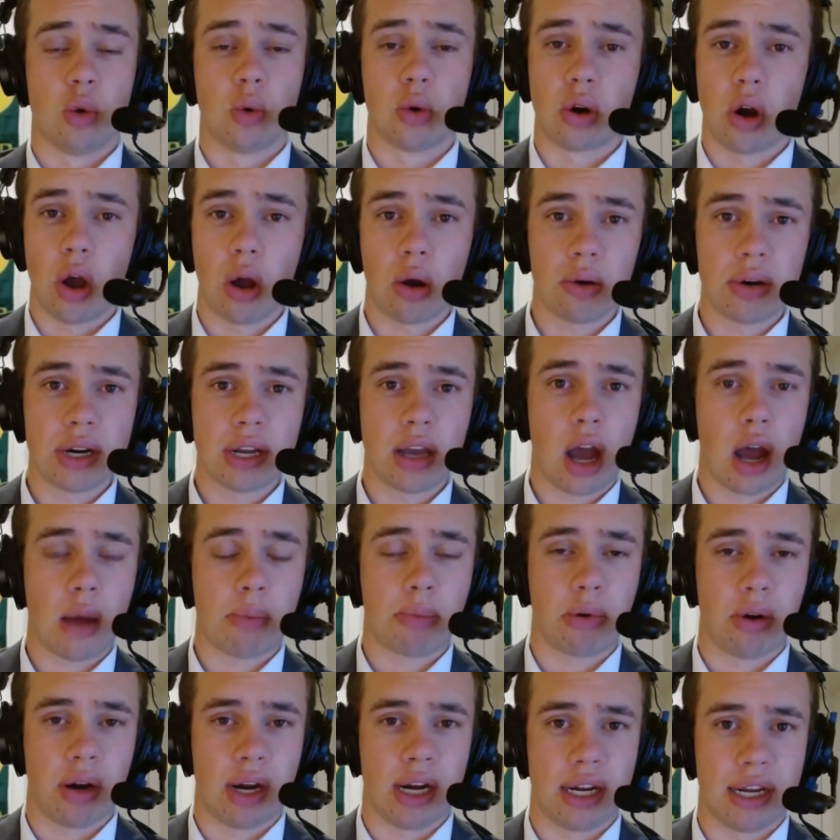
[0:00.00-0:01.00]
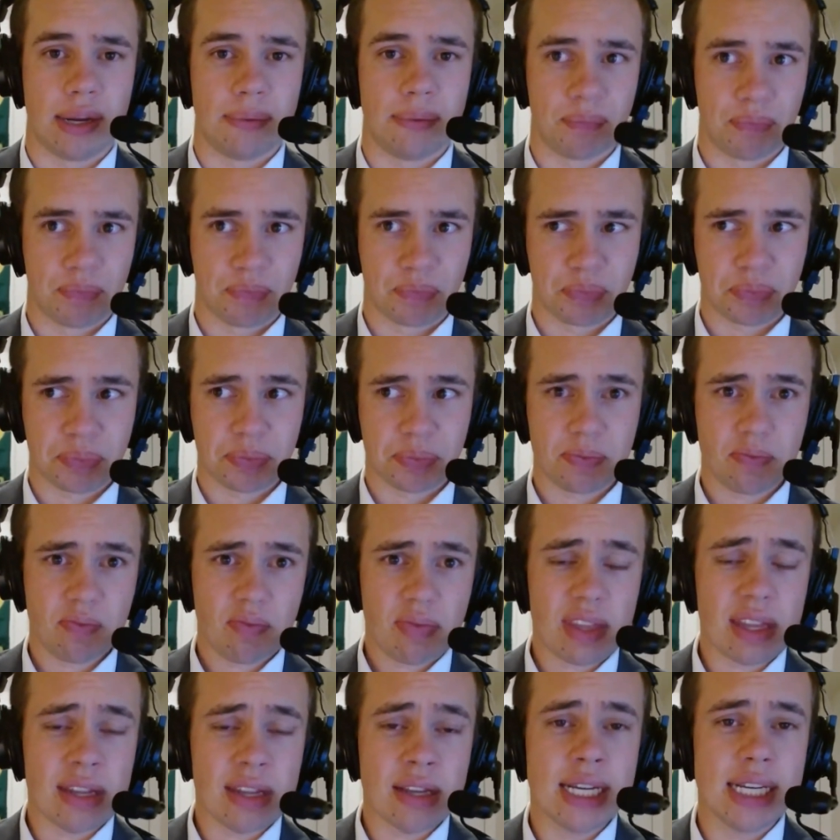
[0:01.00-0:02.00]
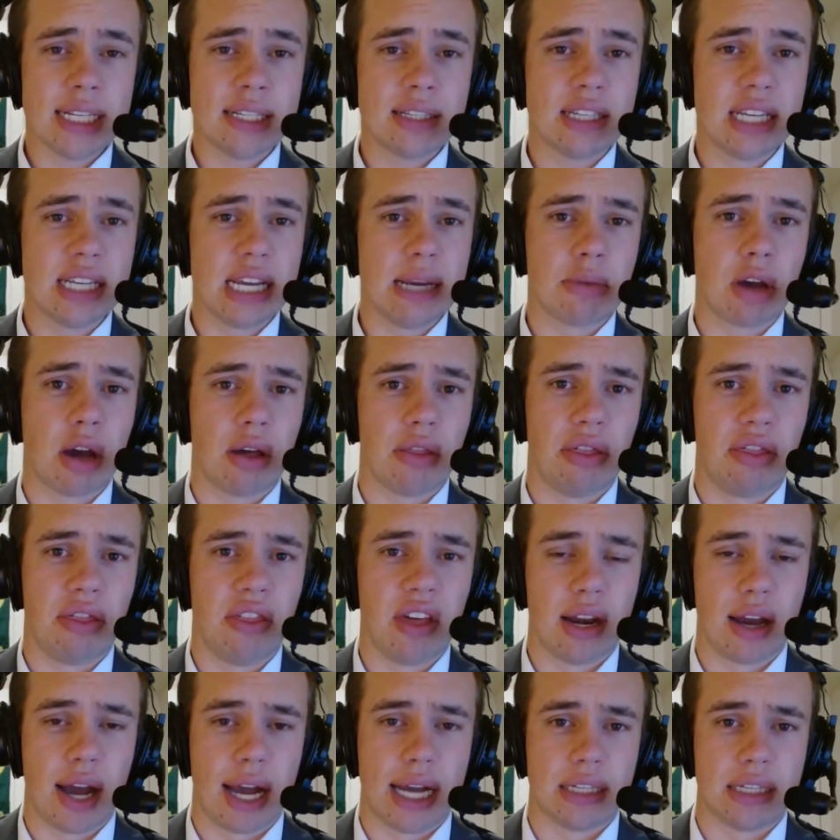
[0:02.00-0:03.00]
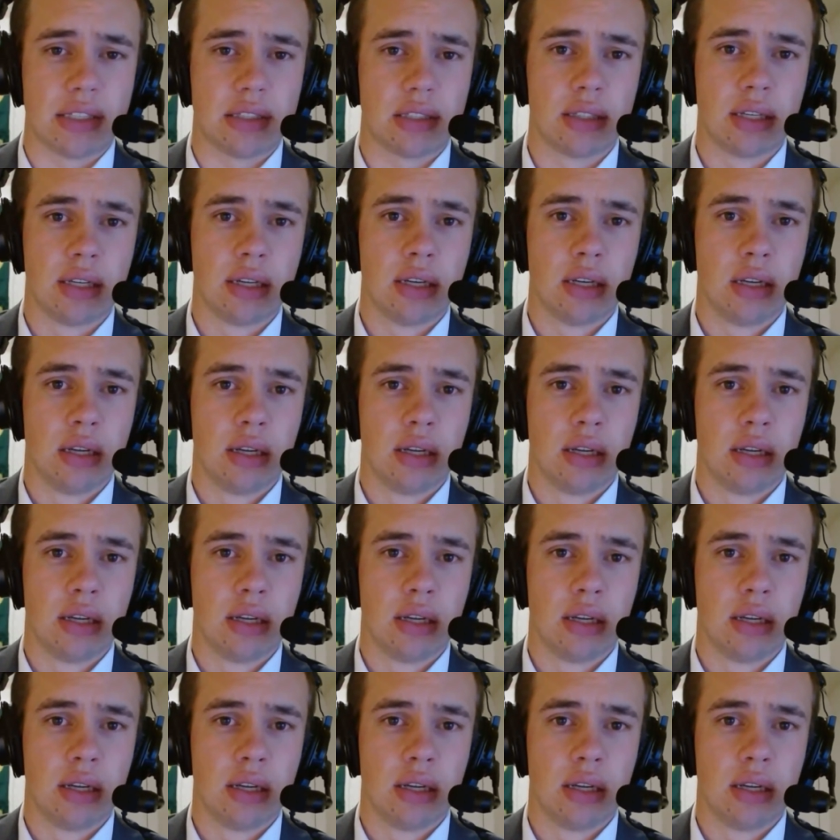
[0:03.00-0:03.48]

who were already operating, it seemed, on thin ice.